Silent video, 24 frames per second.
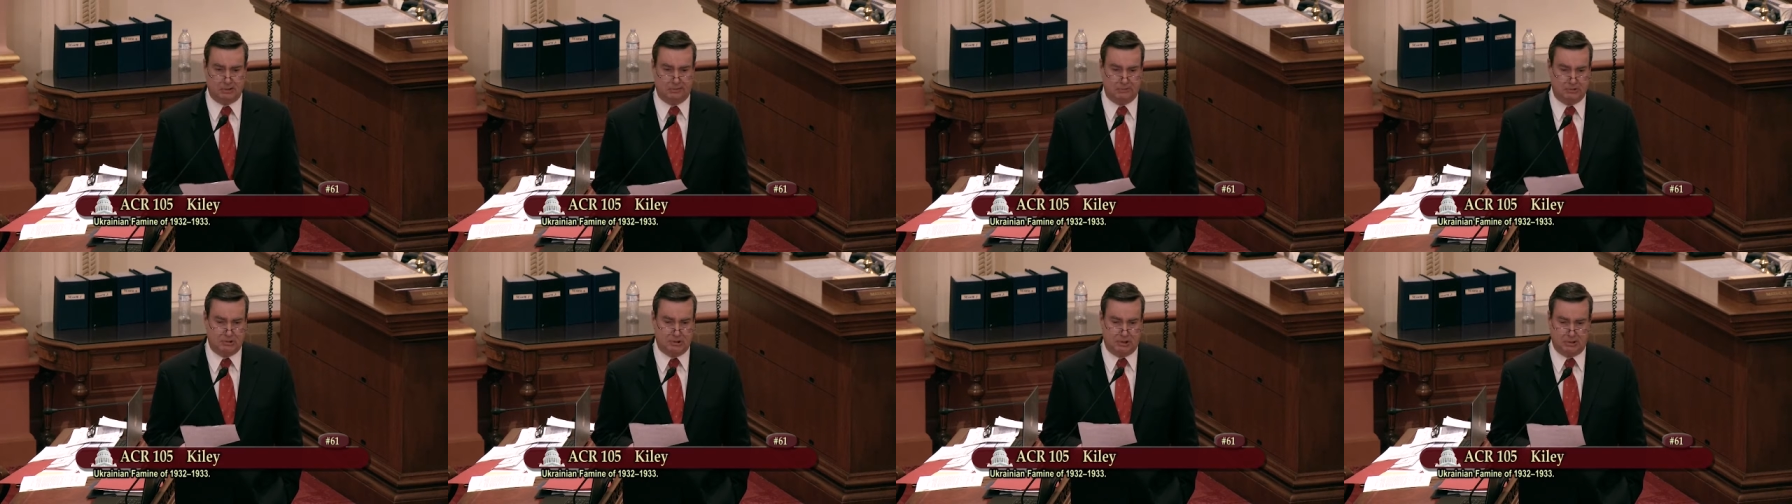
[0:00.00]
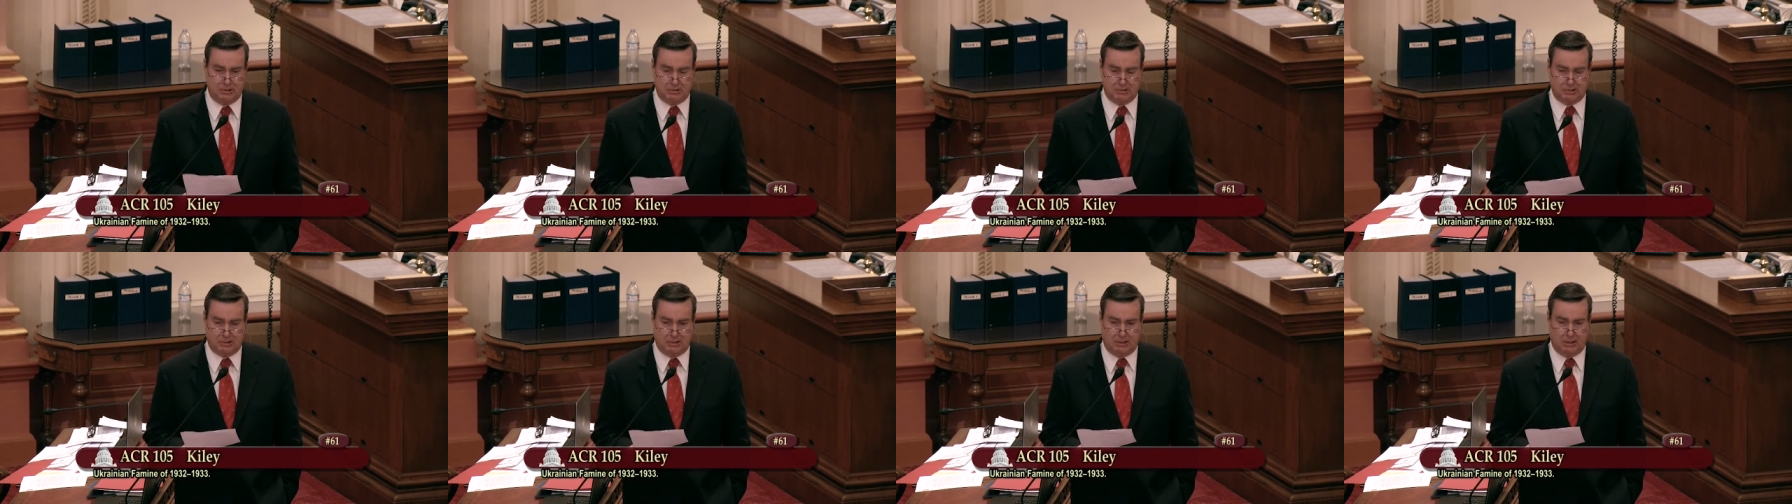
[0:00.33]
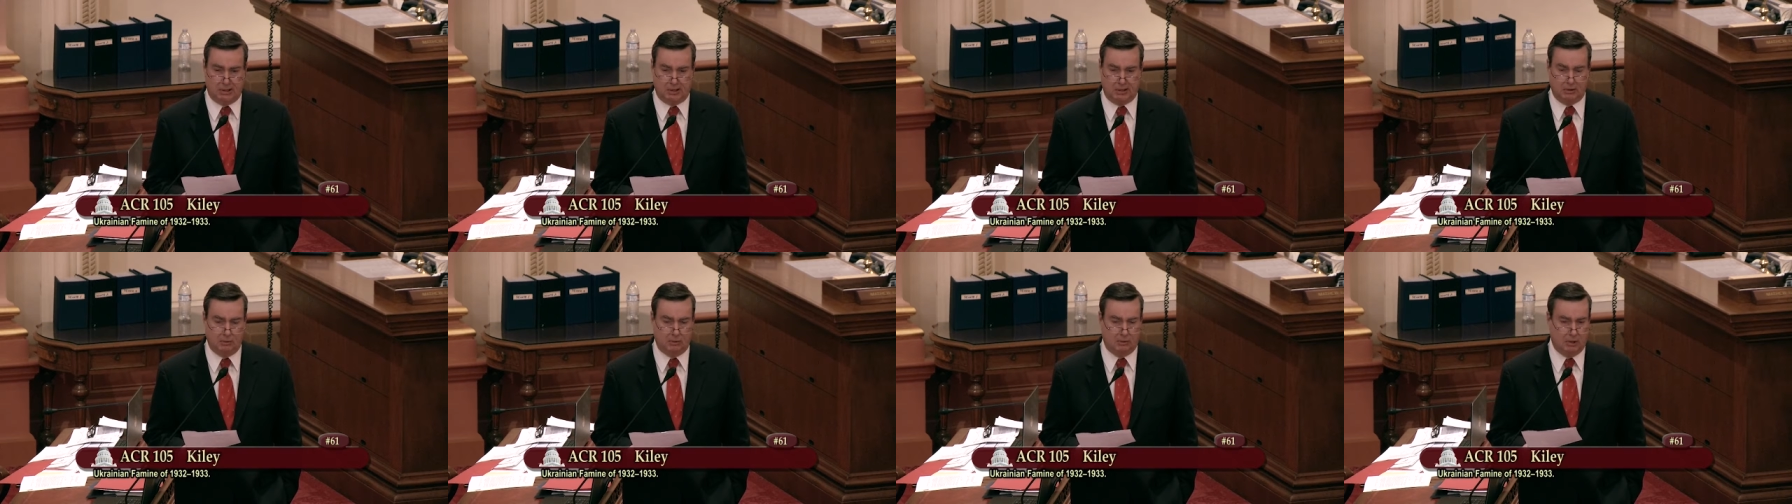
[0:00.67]
of
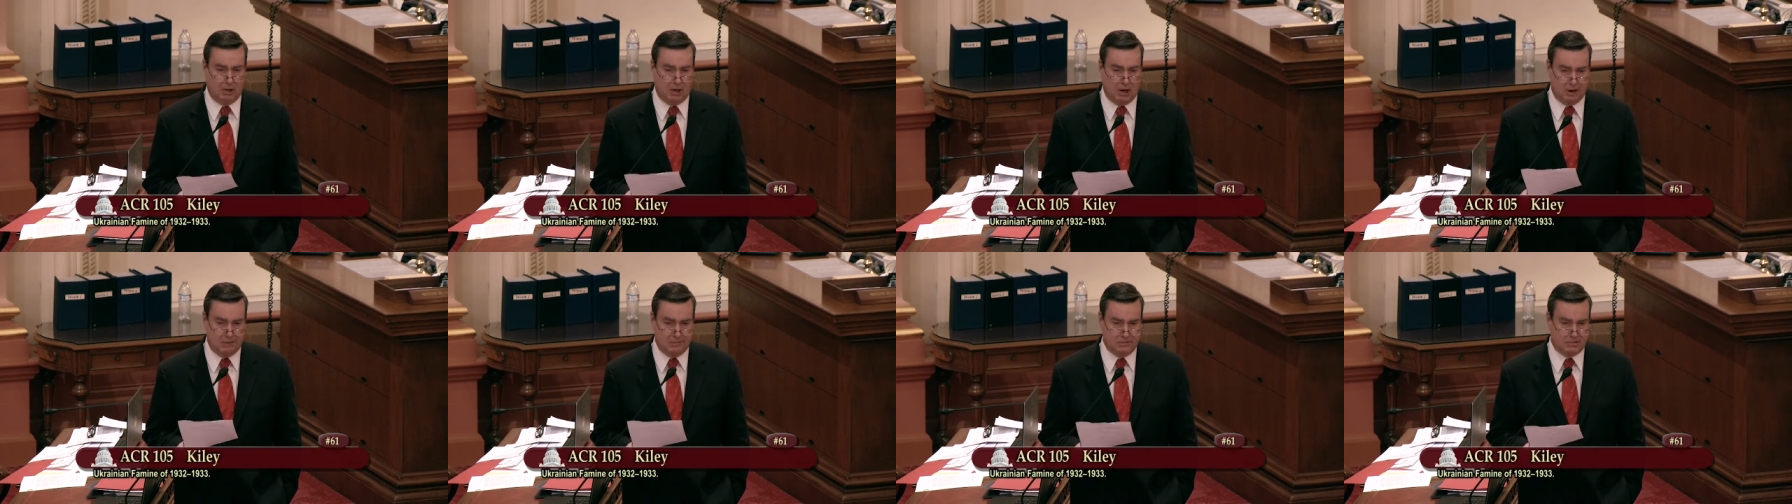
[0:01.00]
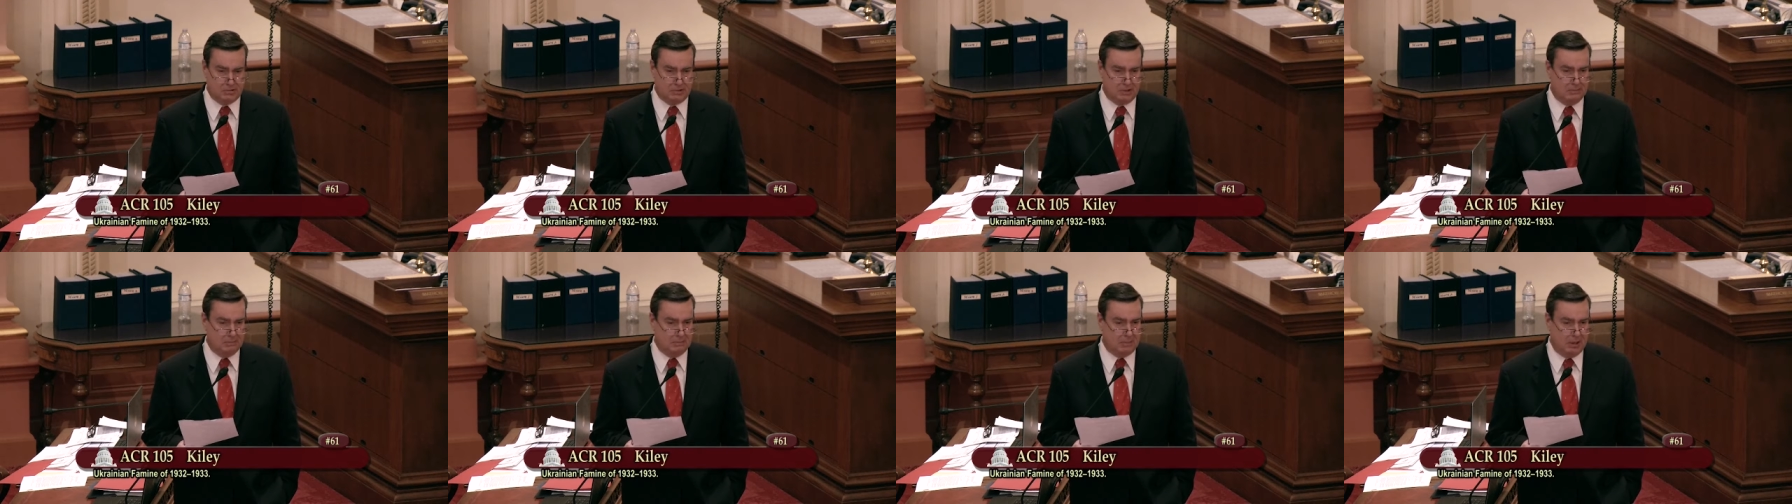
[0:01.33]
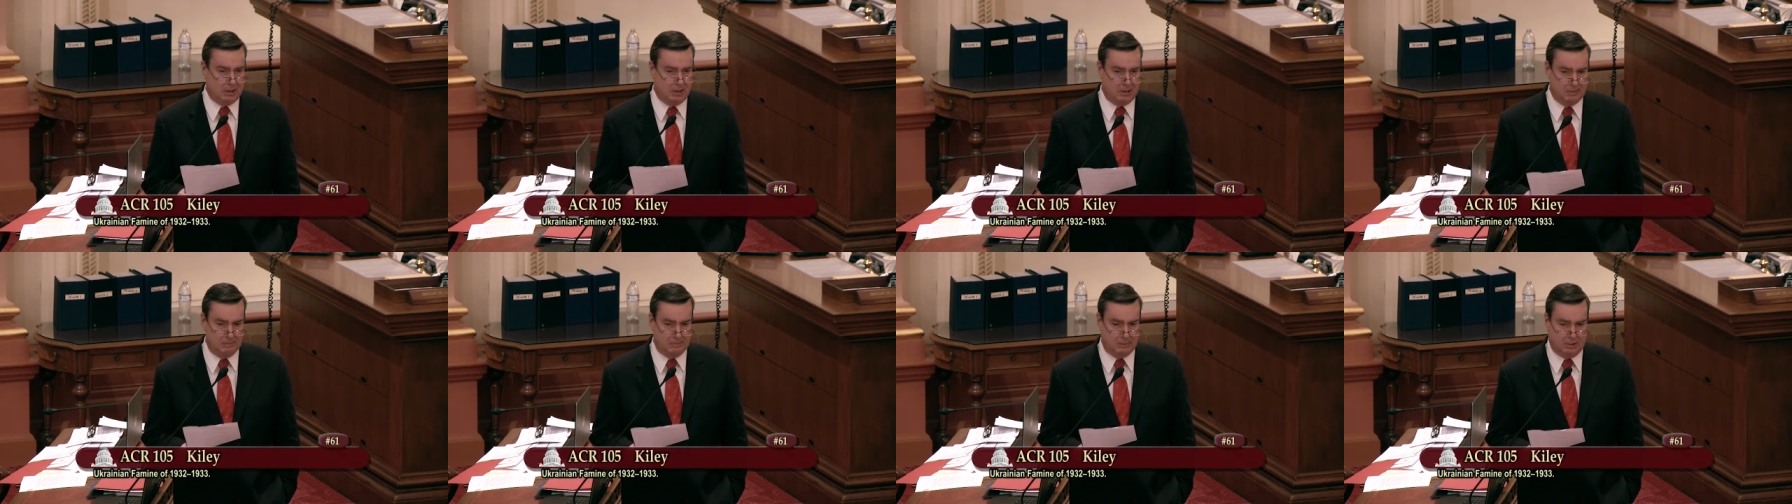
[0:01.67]
genocide or harvesting
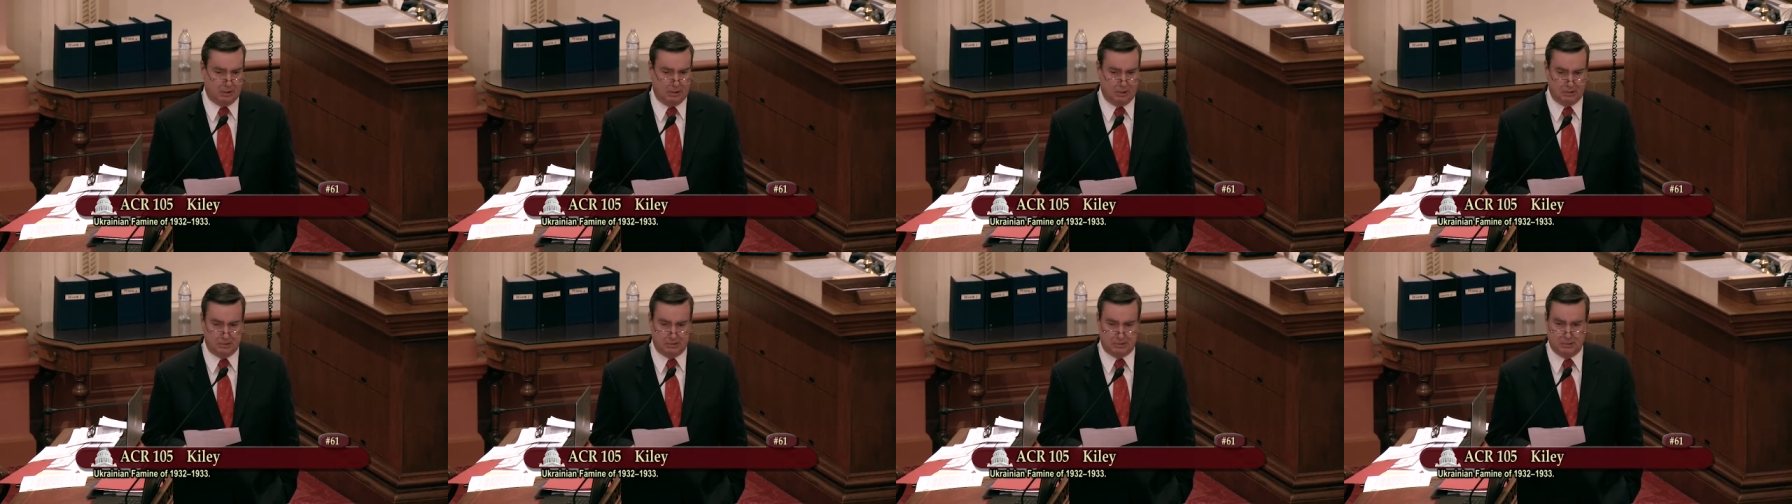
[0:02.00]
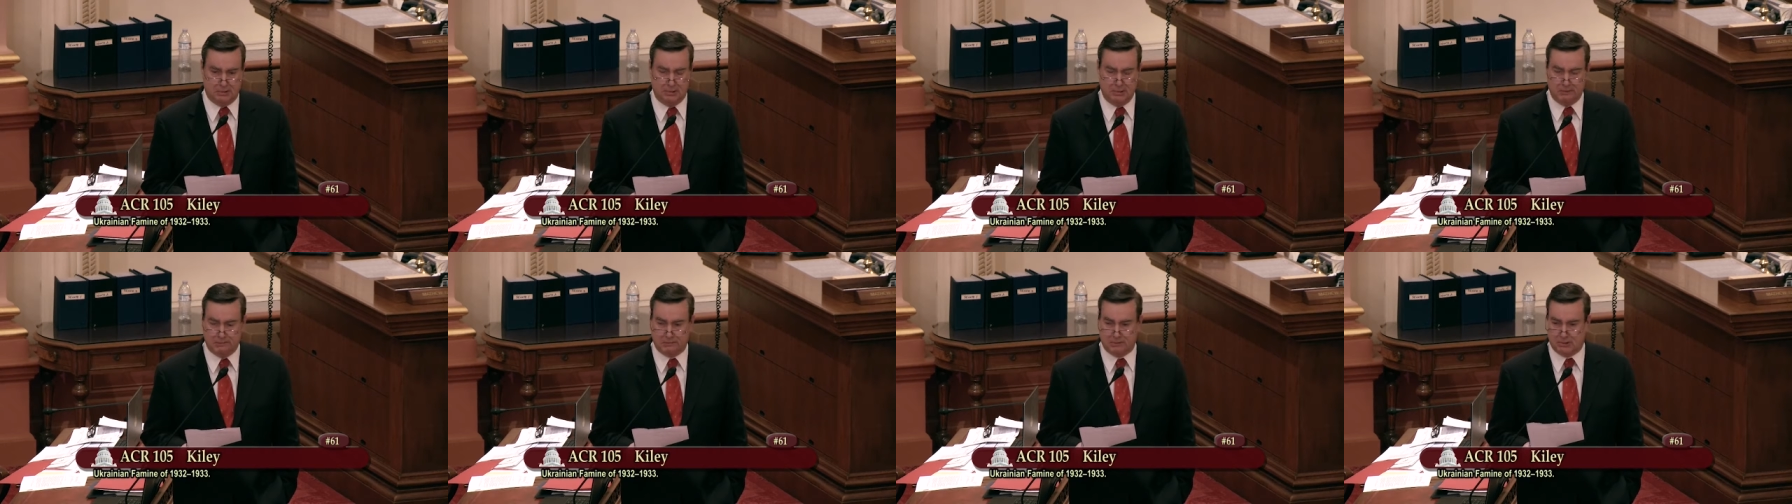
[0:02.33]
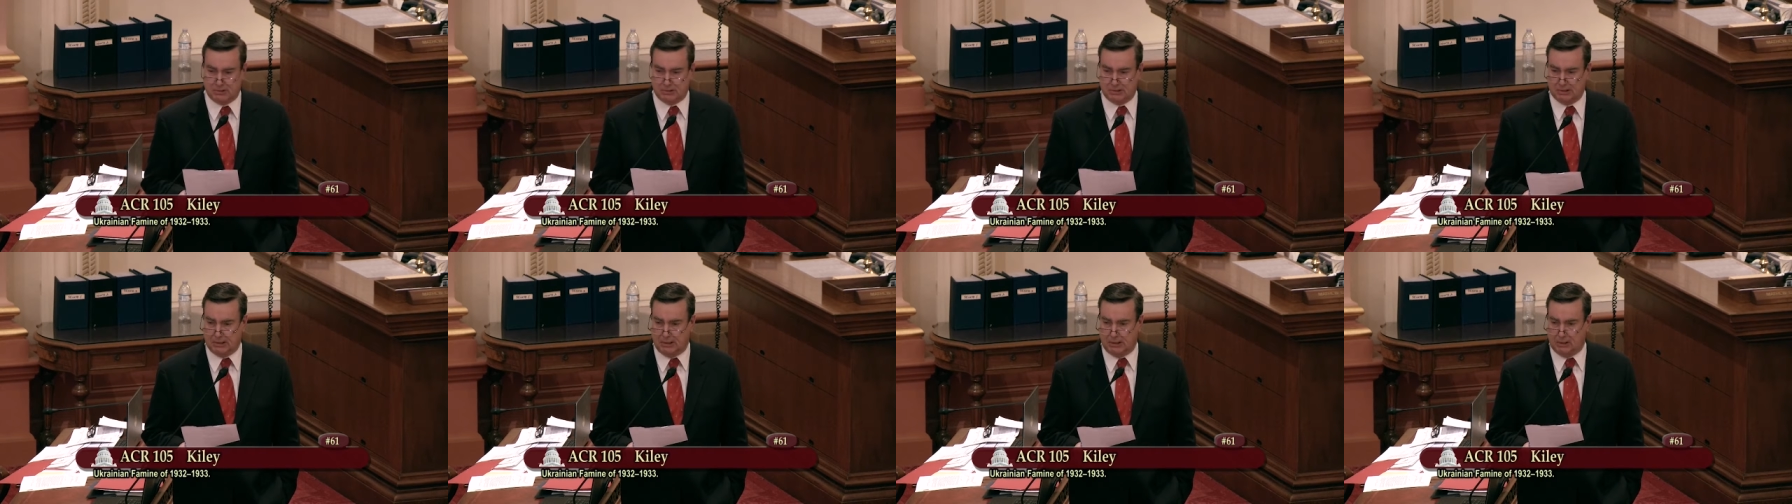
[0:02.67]
body parts for
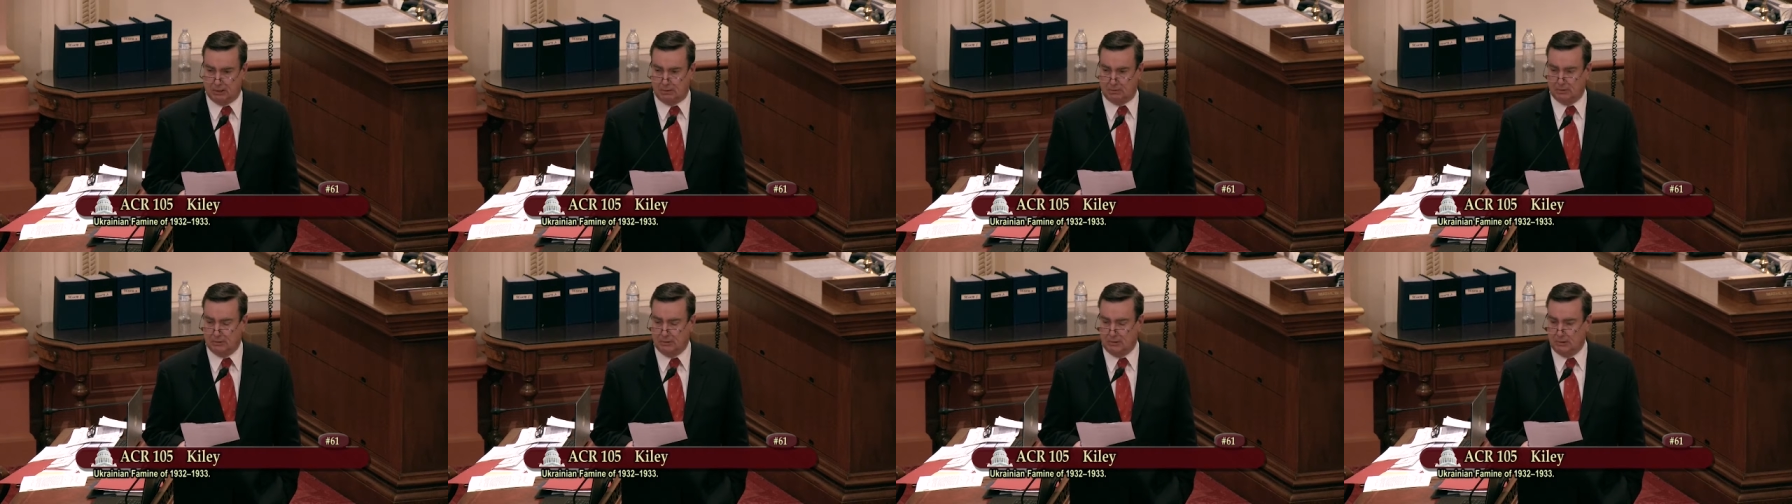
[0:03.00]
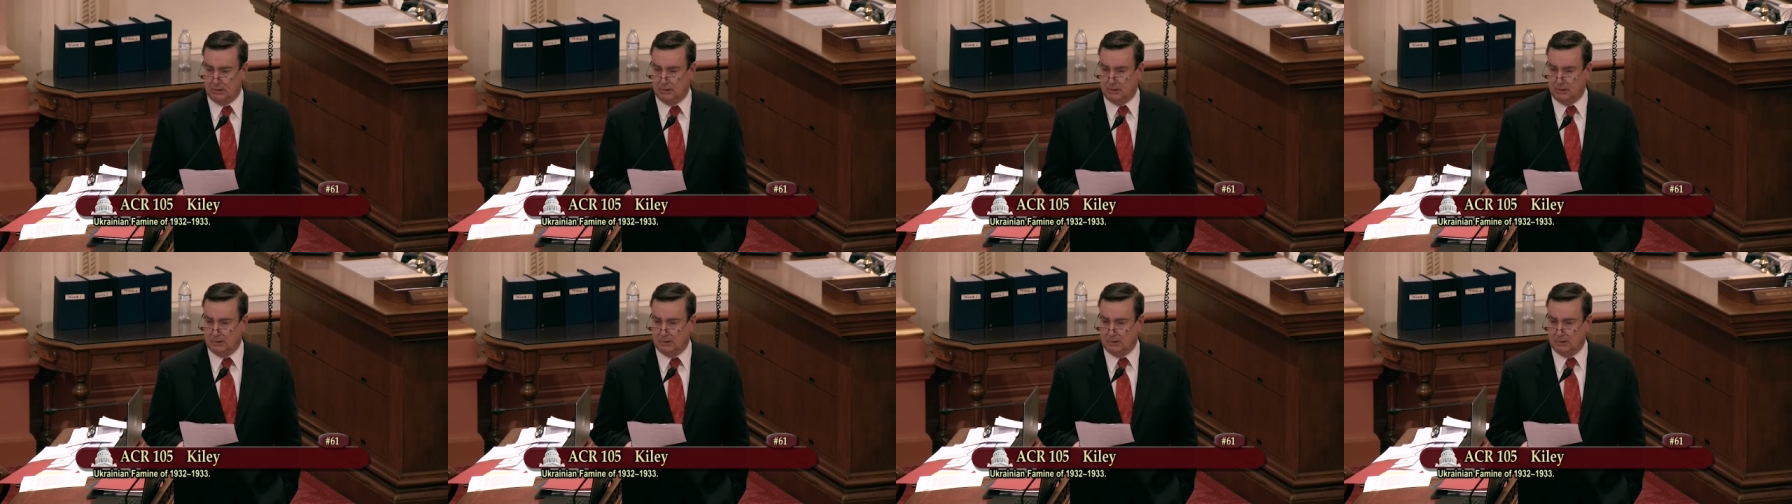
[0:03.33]
sale.